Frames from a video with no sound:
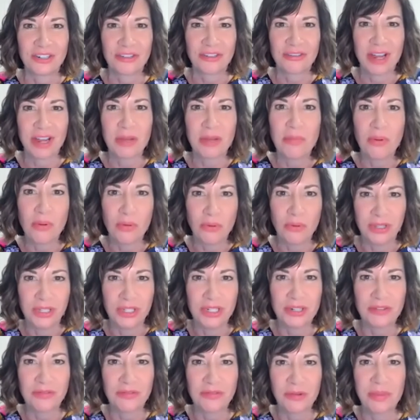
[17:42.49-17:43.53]
Greg
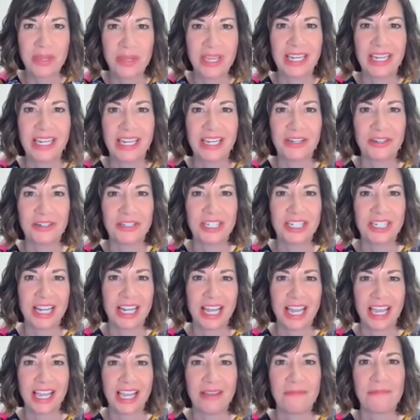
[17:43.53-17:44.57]
Poland for being here
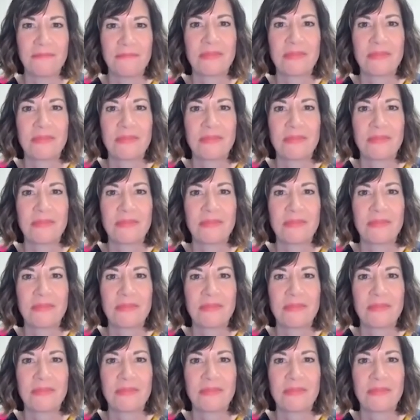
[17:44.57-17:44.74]
today